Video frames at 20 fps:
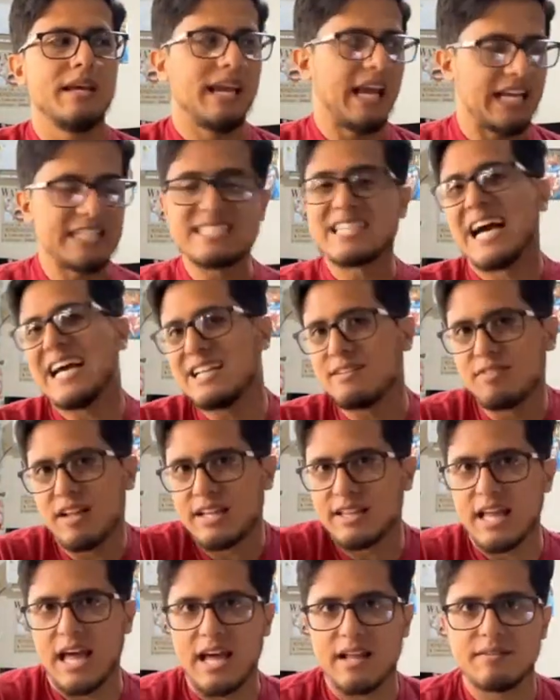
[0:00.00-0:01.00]
It's kind of
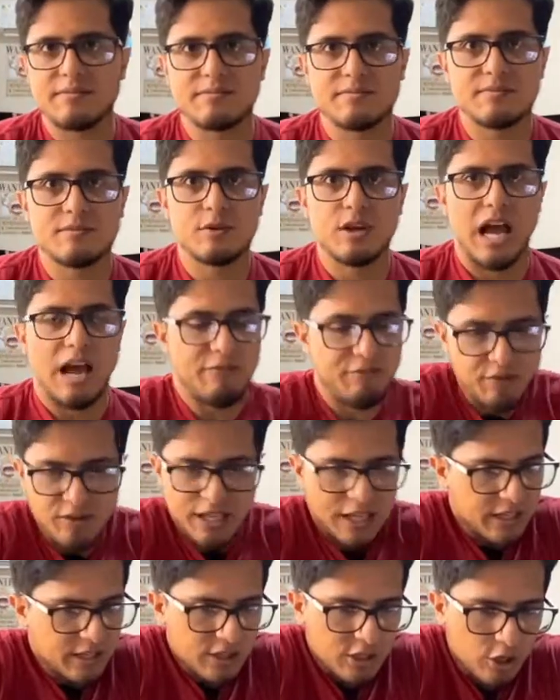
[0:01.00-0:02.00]
like that. I feel
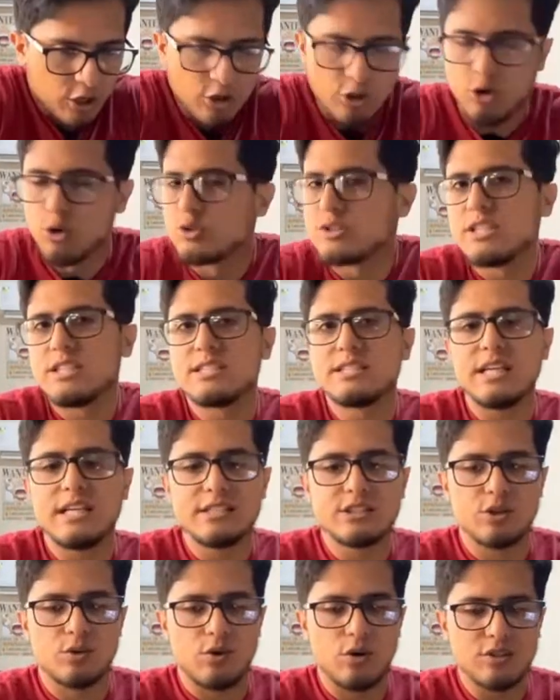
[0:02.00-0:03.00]
like the closest thing
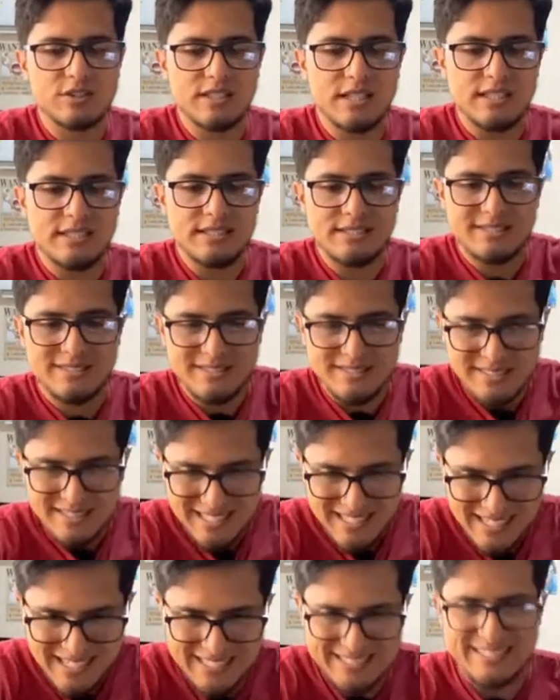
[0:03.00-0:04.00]
to roscas
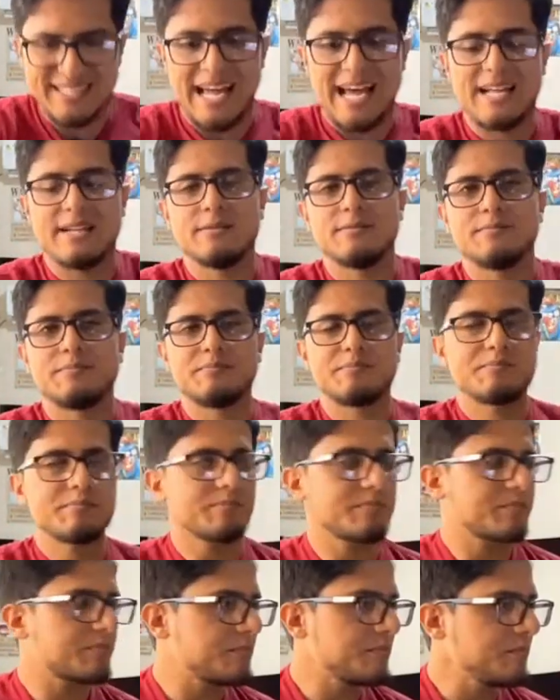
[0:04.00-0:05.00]
is that.
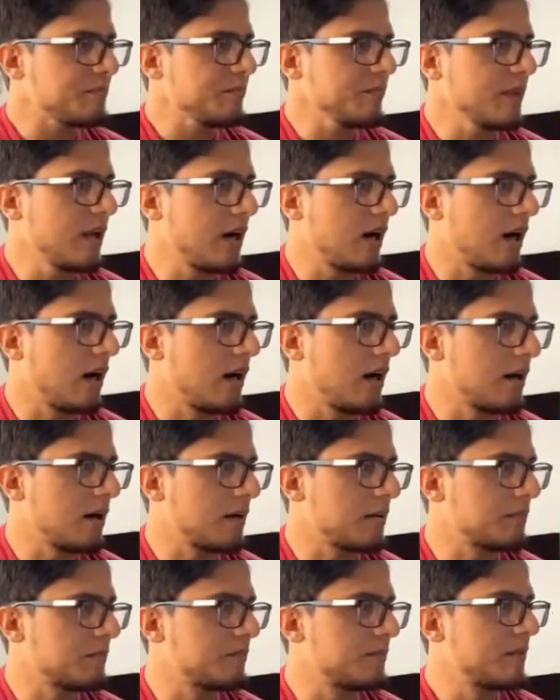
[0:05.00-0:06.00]

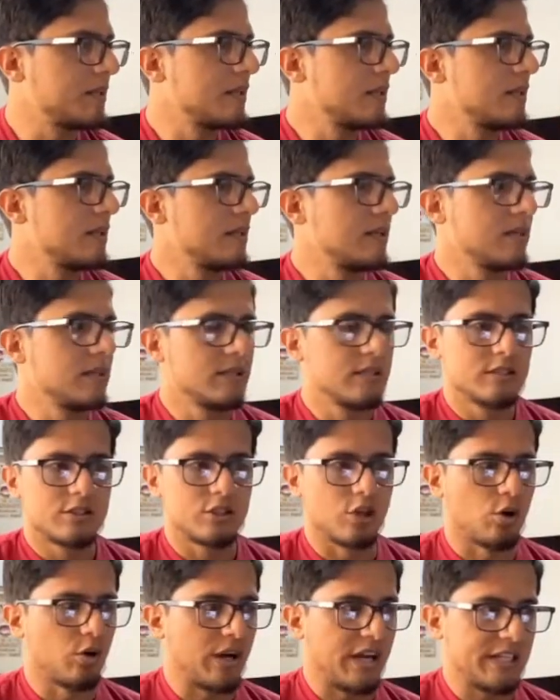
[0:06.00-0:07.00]

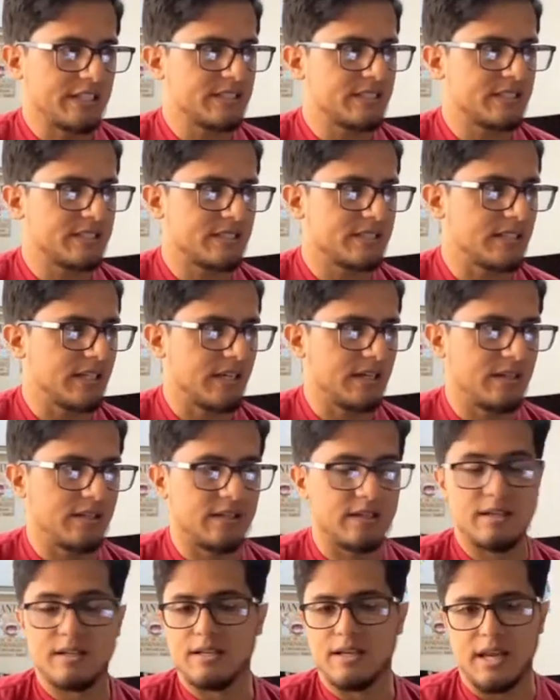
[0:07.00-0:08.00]
So it's
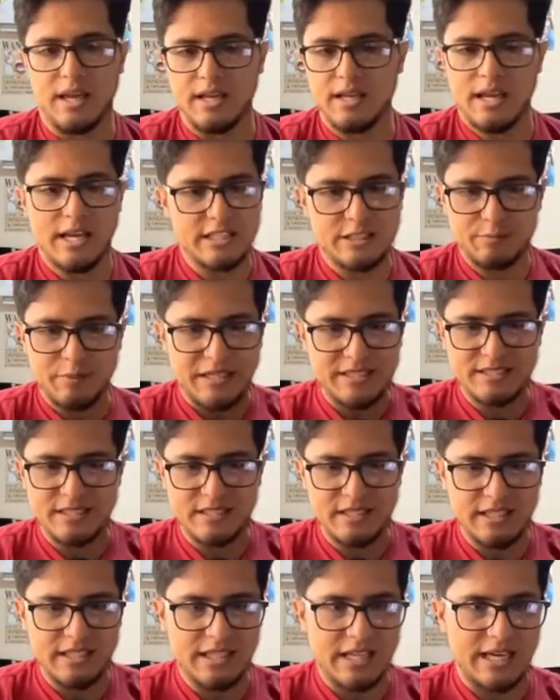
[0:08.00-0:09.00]

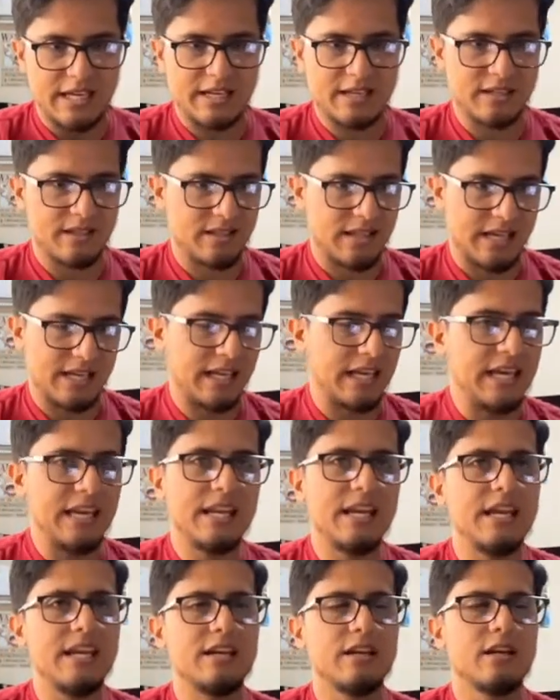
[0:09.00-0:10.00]
basically like
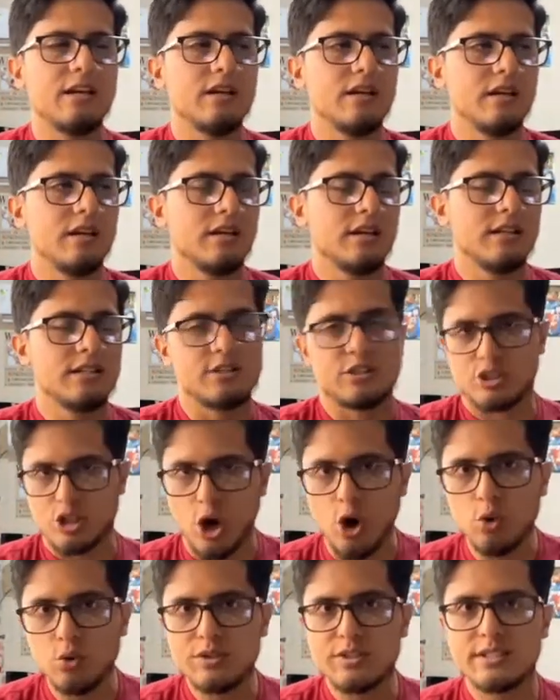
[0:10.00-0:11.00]
eating
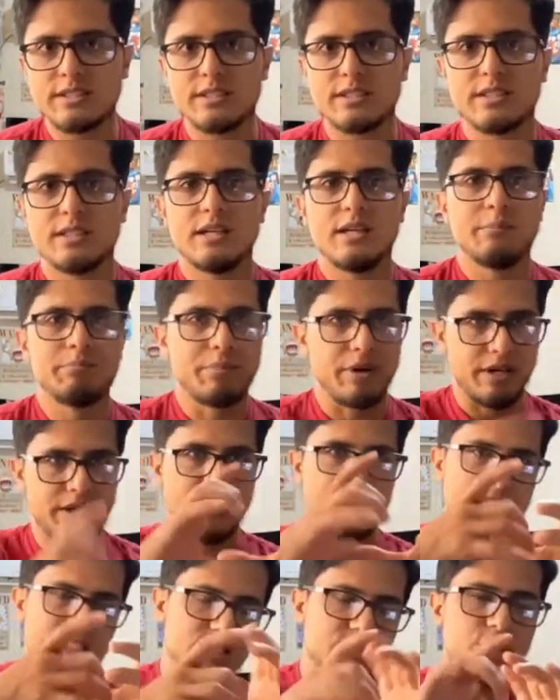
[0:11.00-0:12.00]
toast, but
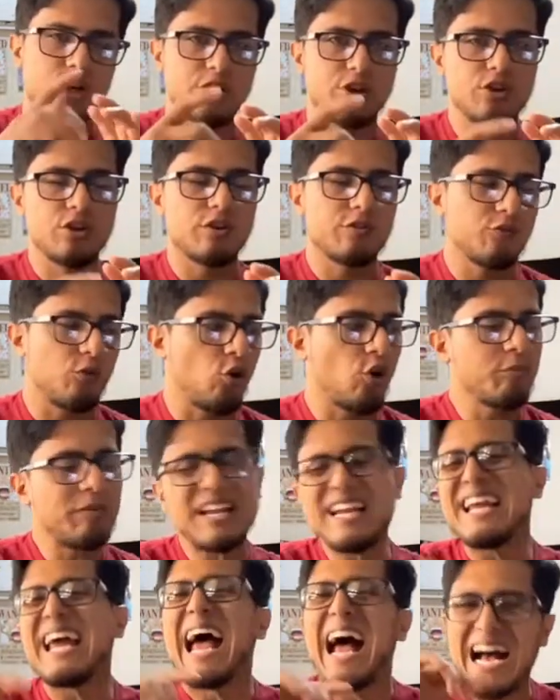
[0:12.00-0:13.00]
in circular form, and
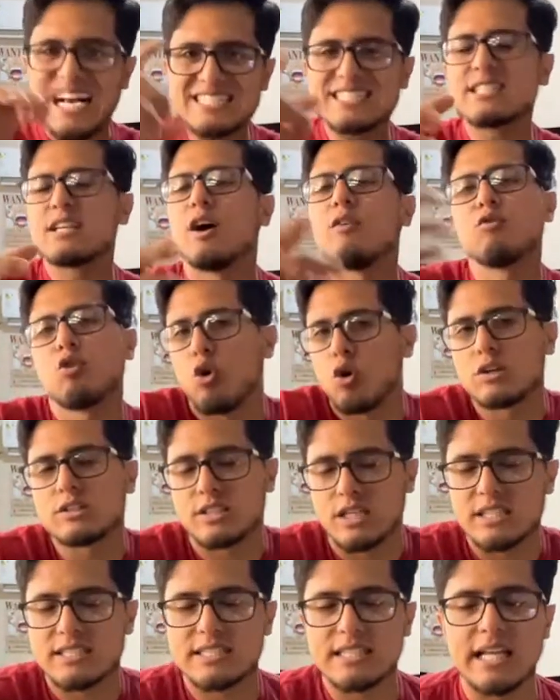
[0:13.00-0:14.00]
it has, of course,
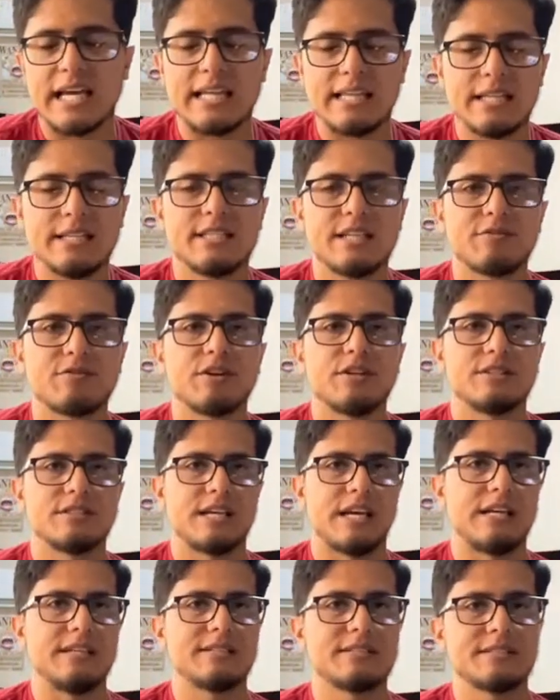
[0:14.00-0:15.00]
a slightly different
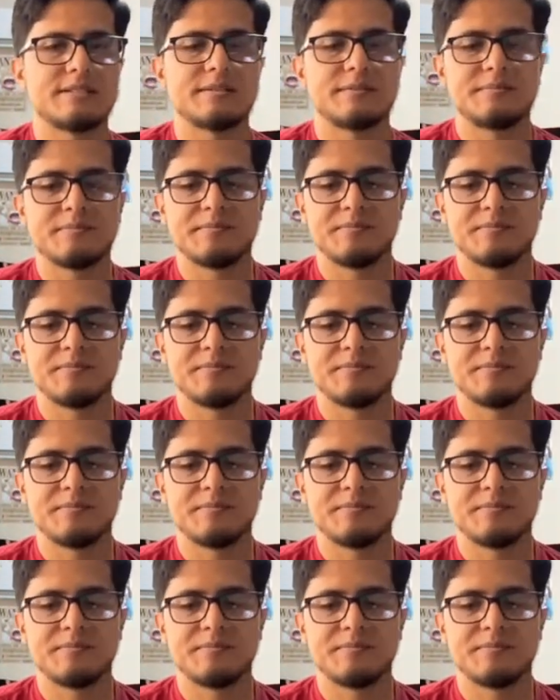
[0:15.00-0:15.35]
taste.